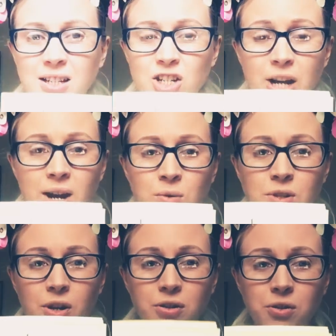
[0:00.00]
Show's
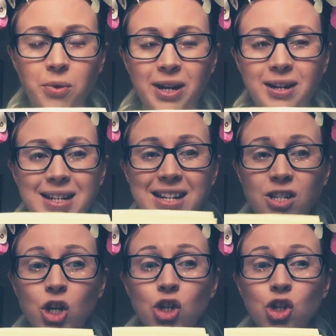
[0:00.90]
not a word,
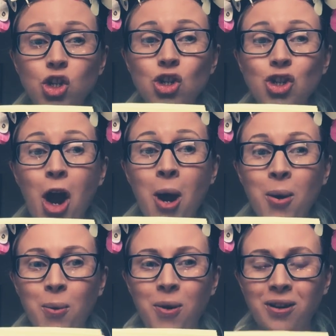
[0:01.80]
it's
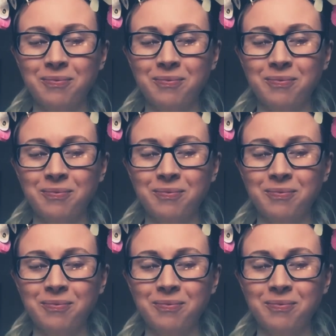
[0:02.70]
show.